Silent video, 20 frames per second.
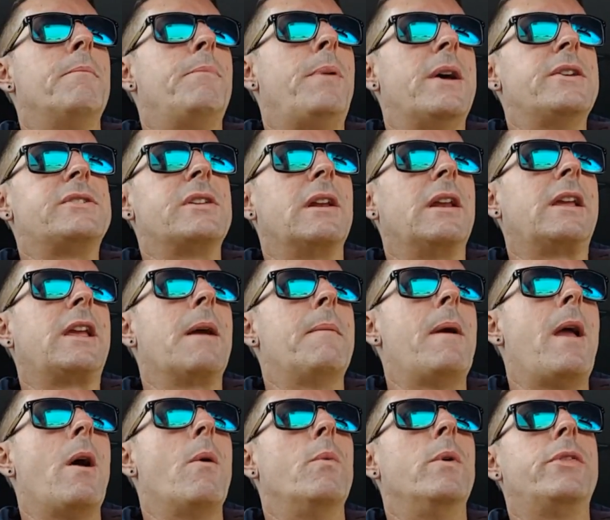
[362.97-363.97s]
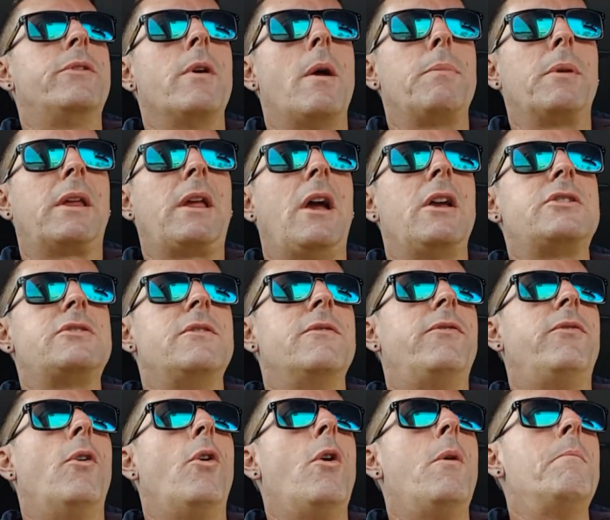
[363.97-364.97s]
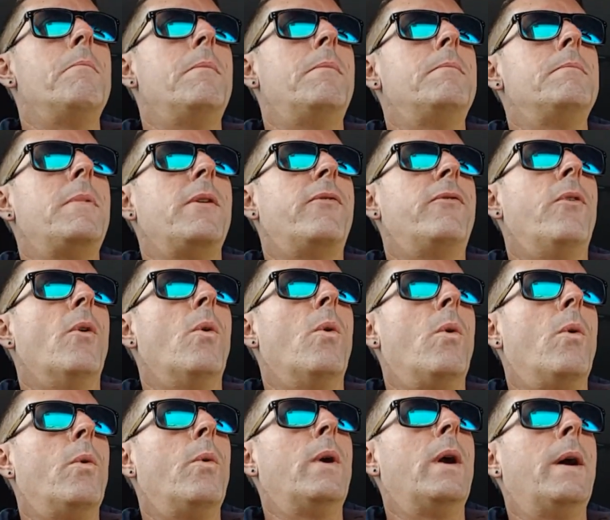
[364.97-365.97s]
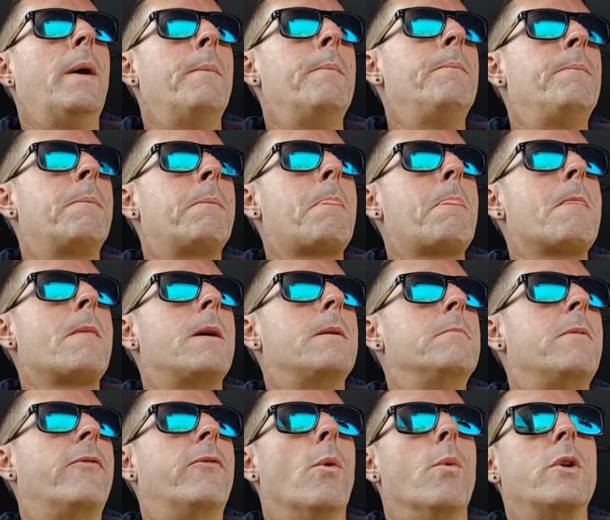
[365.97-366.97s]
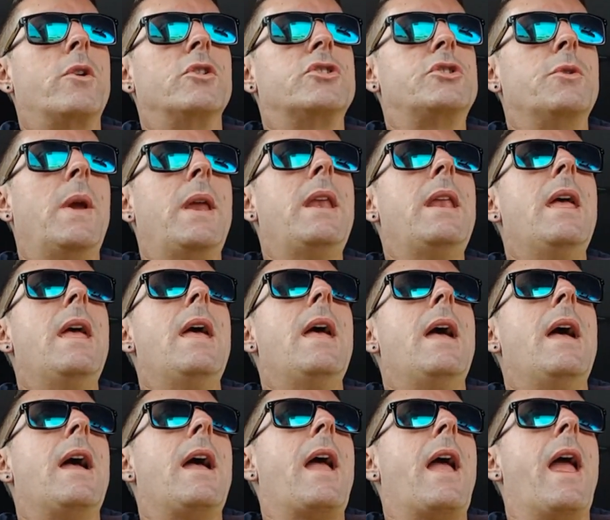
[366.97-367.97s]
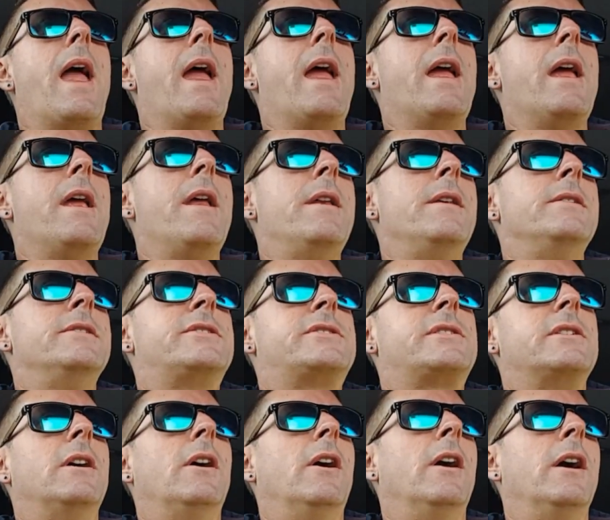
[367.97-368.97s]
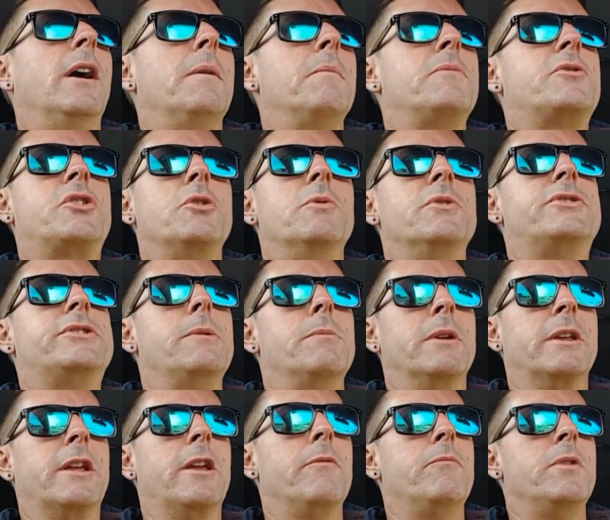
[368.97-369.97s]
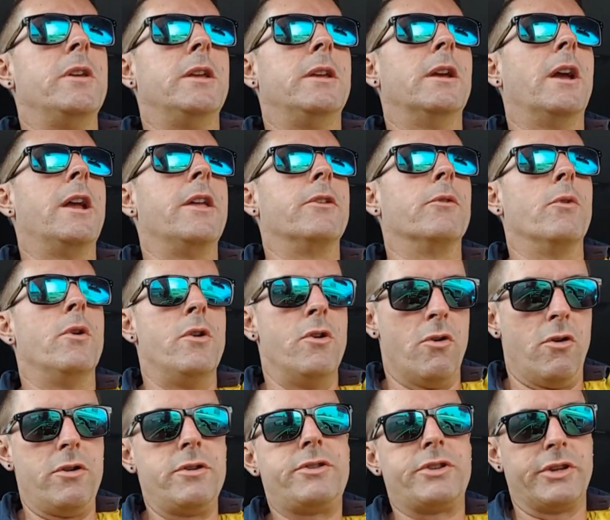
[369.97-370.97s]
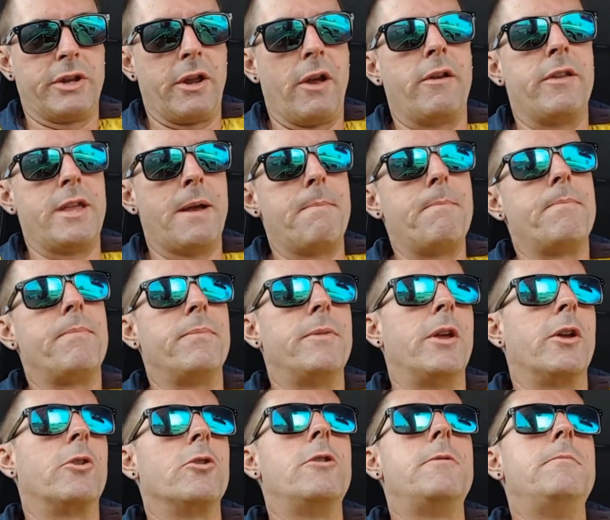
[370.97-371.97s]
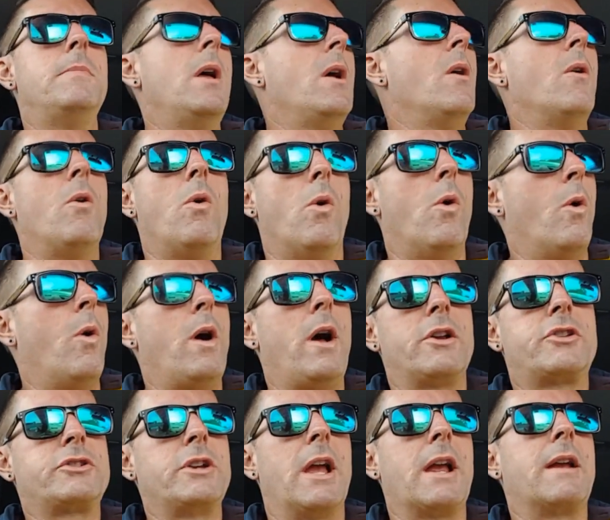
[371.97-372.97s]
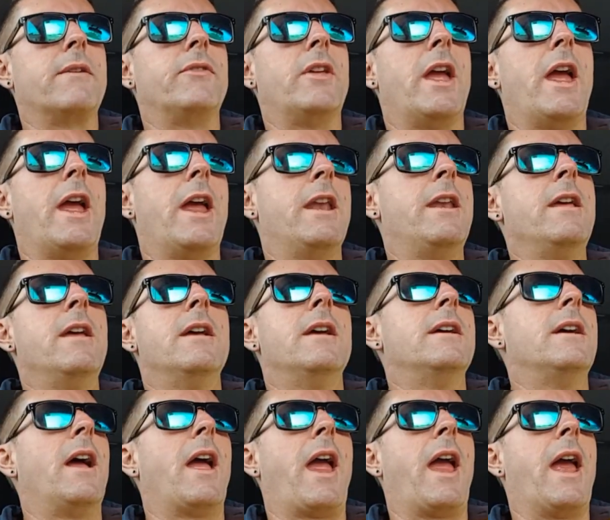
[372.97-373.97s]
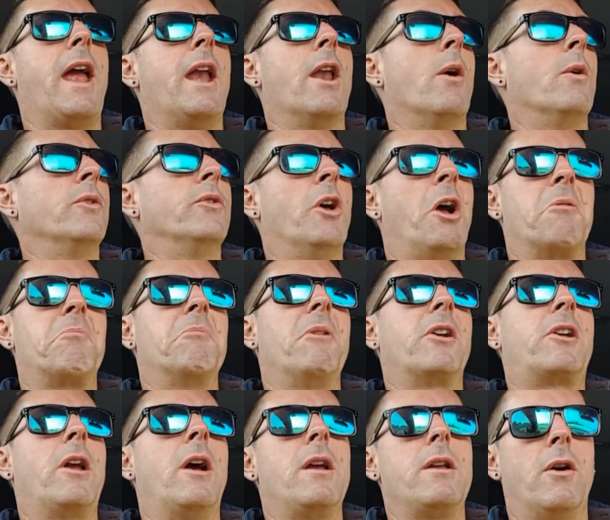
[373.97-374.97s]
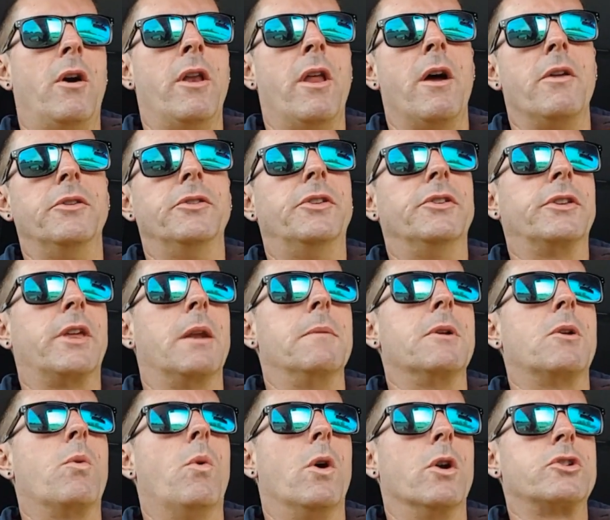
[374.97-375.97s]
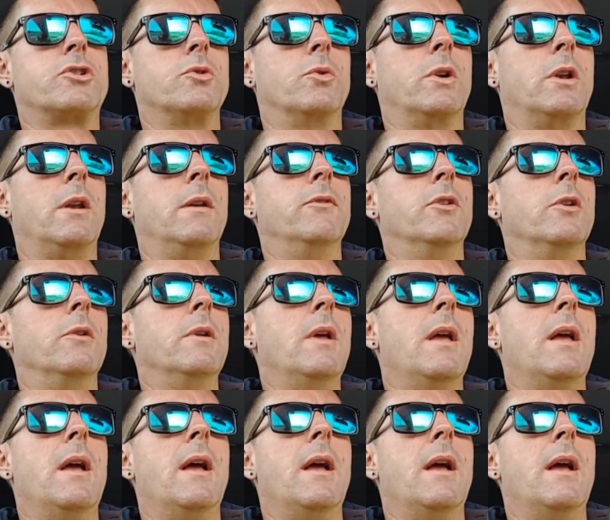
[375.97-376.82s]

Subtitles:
basically come out with your application form before we got you in, and she would simply give me either a nod to go, yep, they're good, or a shake of the head, and I was like, okay, I know this is going to be quite a short interview.